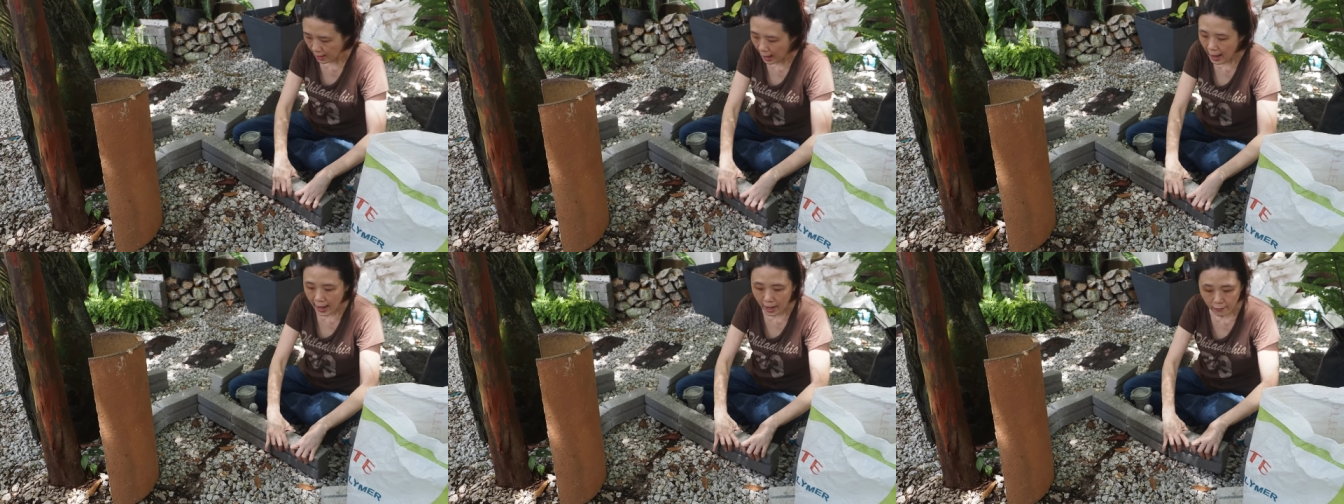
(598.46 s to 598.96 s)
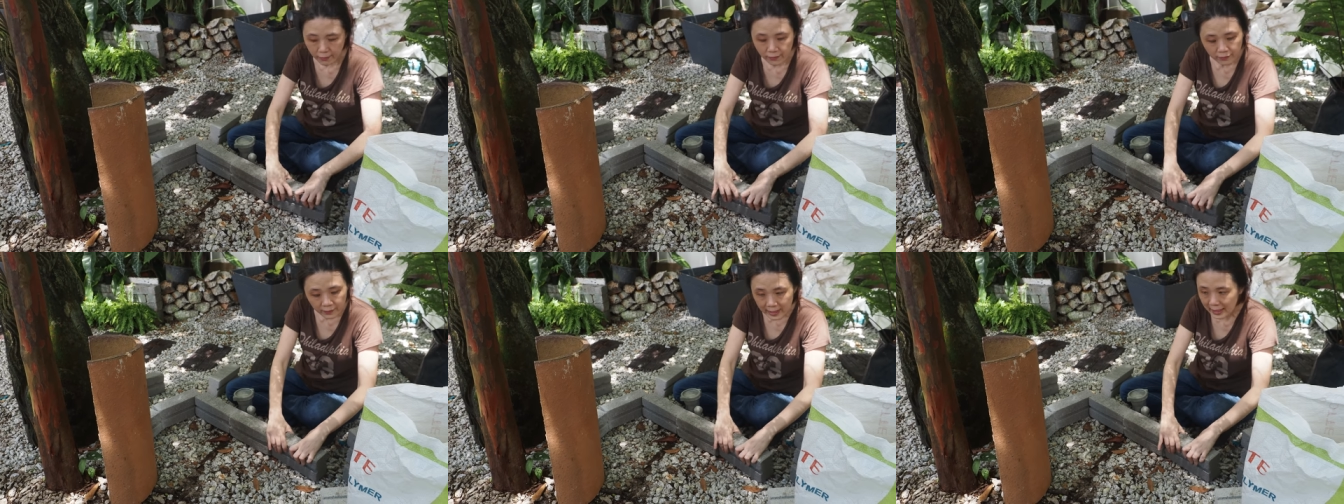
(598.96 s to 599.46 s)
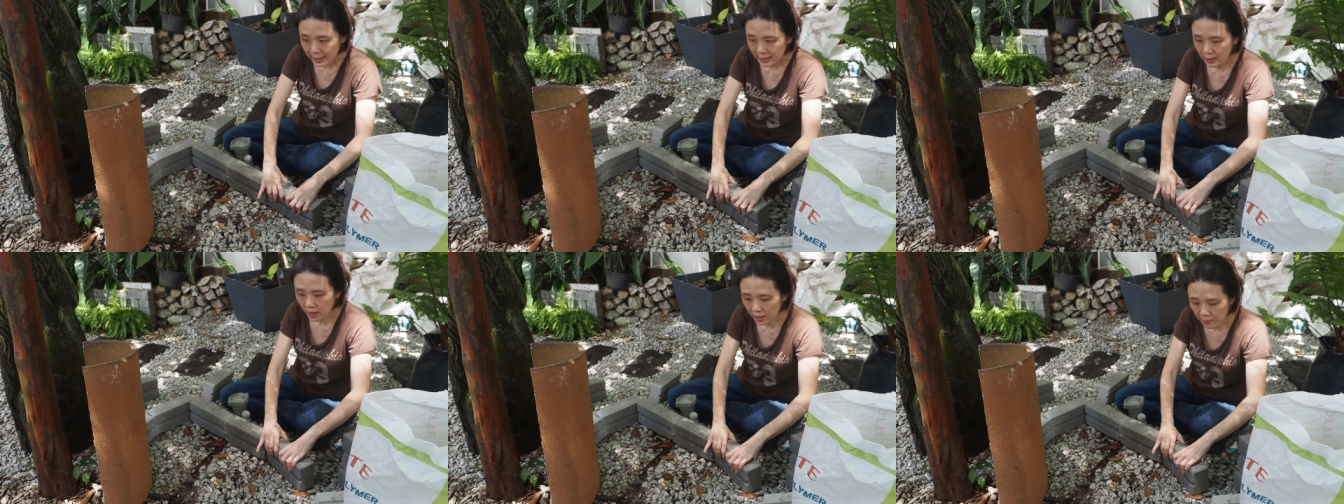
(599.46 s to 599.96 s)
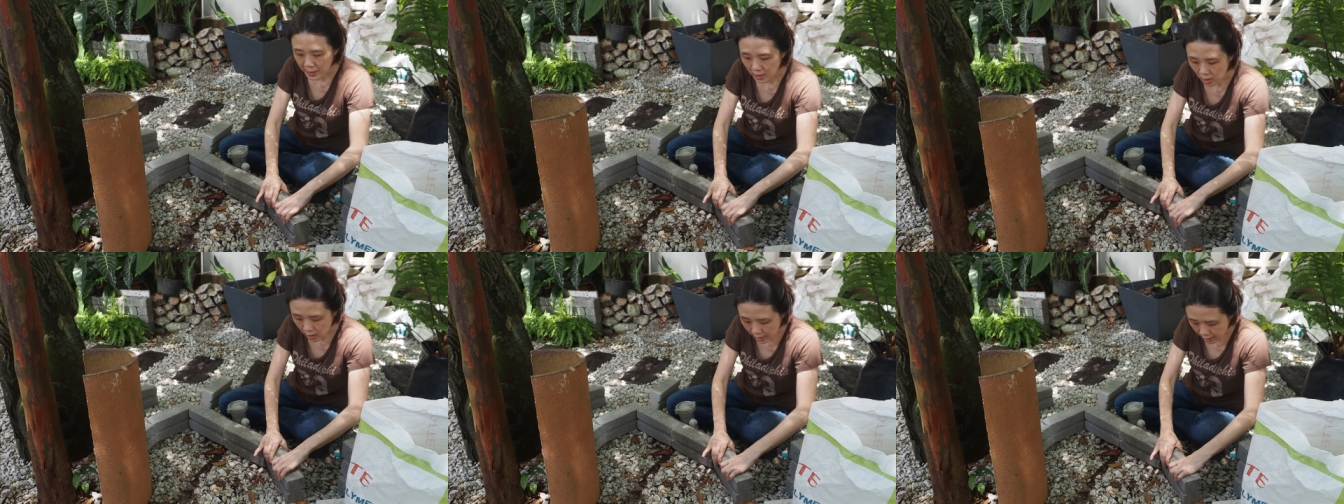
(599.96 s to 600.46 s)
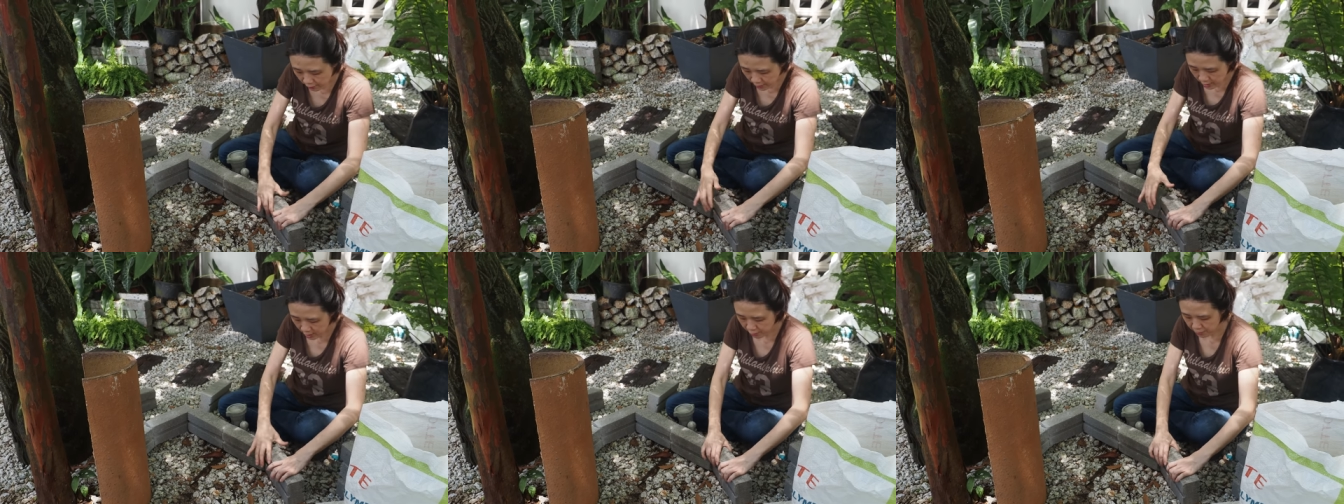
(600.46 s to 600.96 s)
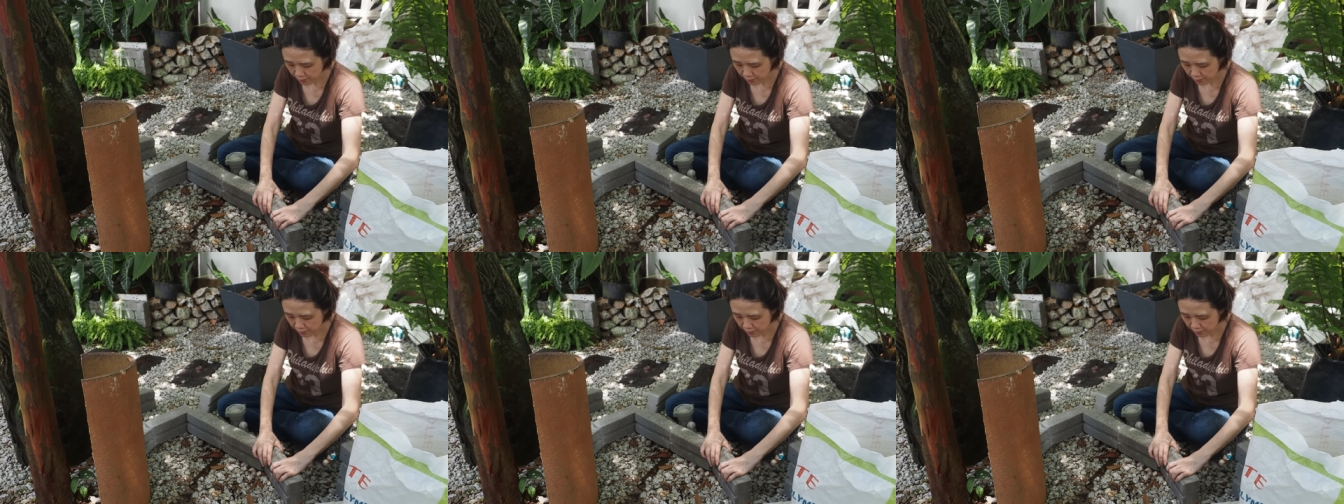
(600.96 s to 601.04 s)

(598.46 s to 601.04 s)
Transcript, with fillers: I have a feeling I may not have enough